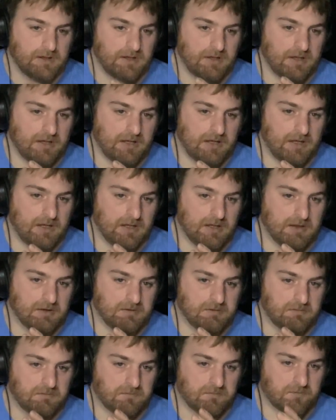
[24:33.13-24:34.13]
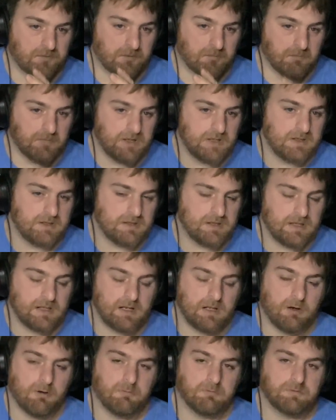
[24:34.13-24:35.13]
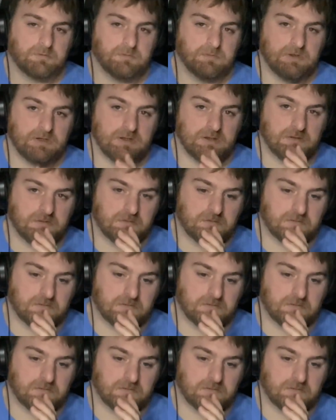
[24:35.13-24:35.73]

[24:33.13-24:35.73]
And for me, that helps me